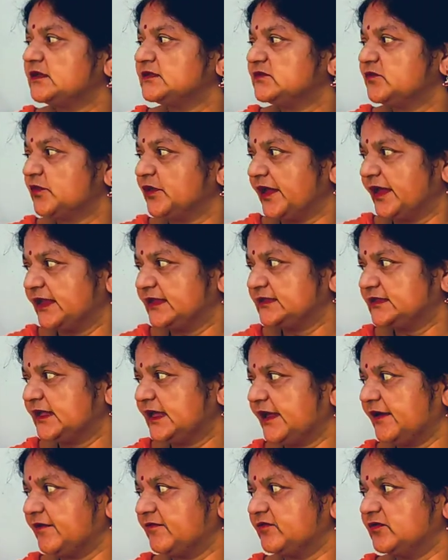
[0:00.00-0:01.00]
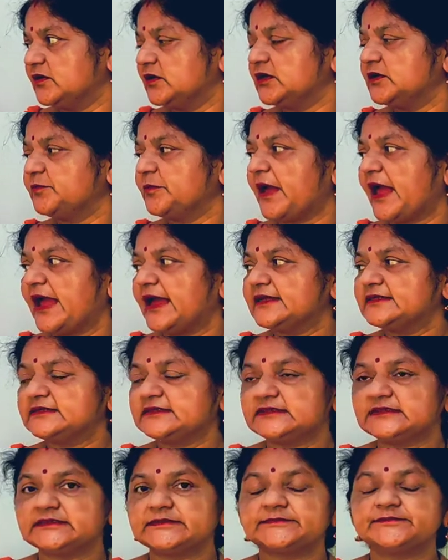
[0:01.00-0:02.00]
and were they really
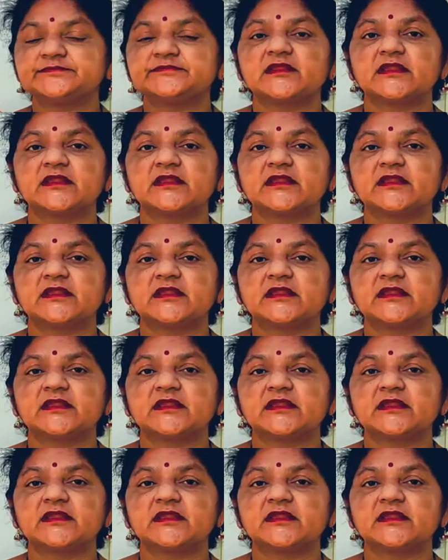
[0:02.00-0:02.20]
bad,